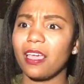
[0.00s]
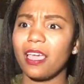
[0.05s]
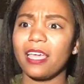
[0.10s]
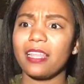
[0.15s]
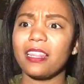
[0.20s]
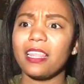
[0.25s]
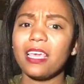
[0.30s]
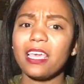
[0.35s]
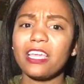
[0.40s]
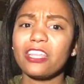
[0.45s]

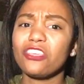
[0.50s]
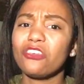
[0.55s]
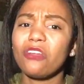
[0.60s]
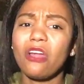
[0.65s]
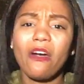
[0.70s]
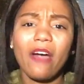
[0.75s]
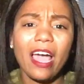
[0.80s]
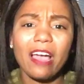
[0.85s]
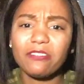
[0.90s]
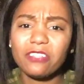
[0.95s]
and then you
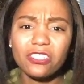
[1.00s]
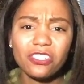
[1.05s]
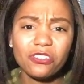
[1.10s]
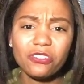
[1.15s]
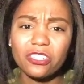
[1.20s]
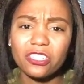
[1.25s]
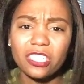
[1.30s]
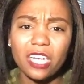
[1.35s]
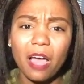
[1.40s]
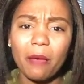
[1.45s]
don't have to do
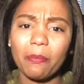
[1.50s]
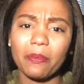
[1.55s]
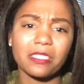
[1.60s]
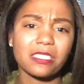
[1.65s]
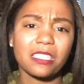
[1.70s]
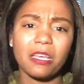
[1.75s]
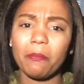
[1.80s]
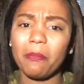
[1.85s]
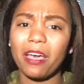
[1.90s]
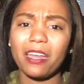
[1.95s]
the shopping.
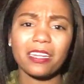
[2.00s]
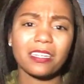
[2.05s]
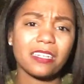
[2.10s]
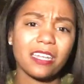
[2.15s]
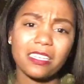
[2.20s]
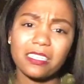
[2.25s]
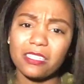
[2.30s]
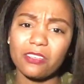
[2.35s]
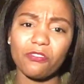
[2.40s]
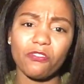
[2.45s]
Somebody
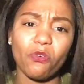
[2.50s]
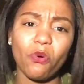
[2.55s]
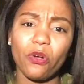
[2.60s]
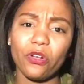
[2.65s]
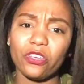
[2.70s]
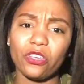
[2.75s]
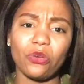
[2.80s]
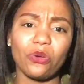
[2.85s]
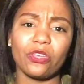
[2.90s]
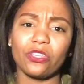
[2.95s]
does it for
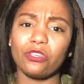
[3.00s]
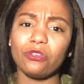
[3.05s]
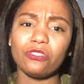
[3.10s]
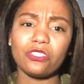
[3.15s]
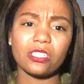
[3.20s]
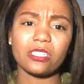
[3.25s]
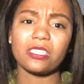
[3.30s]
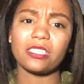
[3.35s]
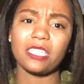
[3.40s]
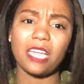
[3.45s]
you and you
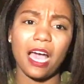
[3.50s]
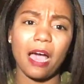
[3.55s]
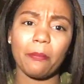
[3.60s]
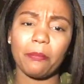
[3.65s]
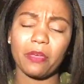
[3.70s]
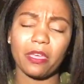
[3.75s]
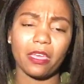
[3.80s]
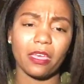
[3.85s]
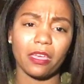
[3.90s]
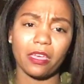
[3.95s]
just
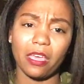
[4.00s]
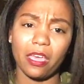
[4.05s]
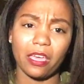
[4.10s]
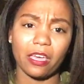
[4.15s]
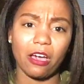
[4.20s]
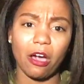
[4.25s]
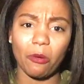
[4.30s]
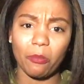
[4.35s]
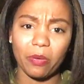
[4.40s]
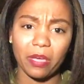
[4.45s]
stop
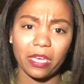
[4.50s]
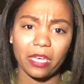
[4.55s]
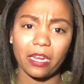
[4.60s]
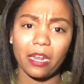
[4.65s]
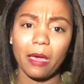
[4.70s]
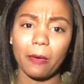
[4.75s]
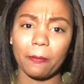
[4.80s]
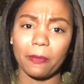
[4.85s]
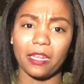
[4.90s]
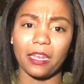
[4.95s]
and go pick it
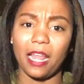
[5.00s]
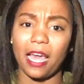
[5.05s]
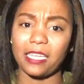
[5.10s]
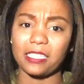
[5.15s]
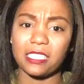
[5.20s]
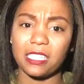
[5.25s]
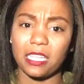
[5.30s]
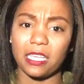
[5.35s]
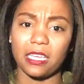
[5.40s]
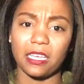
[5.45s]
up, and
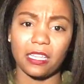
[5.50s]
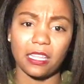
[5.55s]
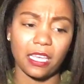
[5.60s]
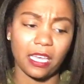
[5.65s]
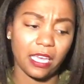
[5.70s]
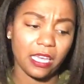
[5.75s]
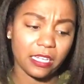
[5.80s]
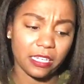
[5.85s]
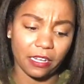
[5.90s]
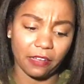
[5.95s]
that's
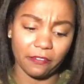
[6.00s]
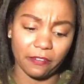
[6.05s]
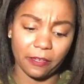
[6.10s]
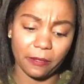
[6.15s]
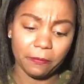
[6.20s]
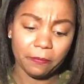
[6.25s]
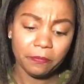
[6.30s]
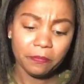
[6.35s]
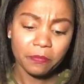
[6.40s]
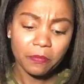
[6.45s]
the end of
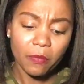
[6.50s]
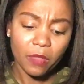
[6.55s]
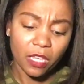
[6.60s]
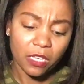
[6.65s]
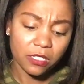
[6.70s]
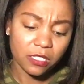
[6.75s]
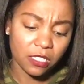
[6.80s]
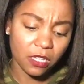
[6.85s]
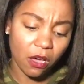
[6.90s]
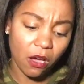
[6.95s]
it.
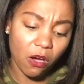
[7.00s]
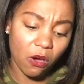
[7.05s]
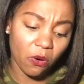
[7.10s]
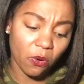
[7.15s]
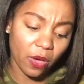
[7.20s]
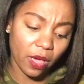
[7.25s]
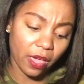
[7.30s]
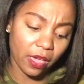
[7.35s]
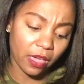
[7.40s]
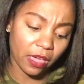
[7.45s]

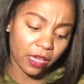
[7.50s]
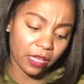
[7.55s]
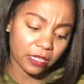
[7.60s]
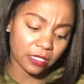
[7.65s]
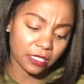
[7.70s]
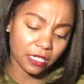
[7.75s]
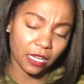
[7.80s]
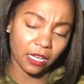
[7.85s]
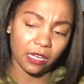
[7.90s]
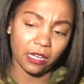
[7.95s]
So,
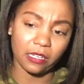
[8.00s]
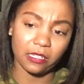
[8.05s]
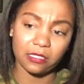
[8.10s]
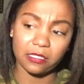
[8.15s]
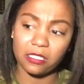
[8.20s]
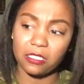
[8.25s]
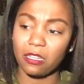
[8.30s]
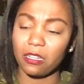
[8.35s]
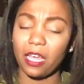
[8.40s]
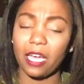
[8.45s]

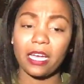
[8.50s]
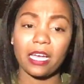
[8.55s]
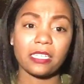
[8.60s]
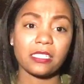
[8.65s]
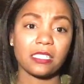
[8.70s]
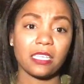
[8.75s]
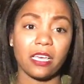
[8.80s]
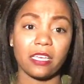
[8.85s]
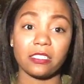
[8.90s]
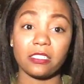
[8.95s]
so like I
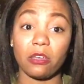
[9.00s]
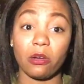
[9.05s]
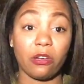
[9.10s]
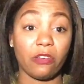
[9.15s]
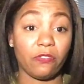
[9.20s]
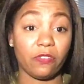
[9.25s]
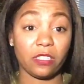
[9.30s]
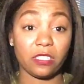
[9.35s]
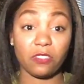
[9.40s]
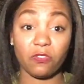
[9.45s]
said, so
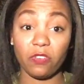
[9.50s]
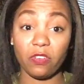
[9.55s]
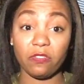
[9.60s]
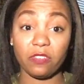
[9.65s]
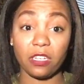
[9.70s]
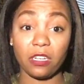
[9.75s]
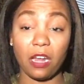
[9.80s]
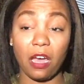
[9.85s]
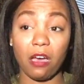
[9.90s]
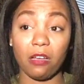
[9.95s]
if it's
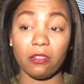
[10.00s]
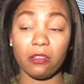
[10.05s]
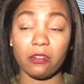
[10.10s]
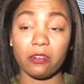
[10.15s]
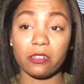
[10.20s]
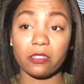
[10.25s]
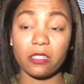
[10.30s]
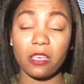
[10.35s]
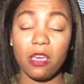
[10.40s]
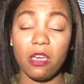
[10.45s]

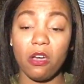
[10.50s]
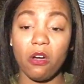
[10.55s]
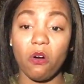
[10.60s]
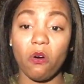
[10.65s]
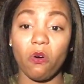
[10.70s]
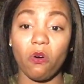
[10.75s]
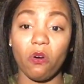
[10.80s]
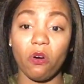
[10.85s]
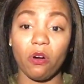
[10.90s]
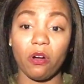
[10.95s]
$50
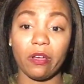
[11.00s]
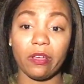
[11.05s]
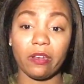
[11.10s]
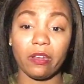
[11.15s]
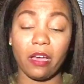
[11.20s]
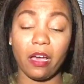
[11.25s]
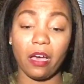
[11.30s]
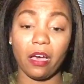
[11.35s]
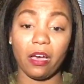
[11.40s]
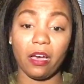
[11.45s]
on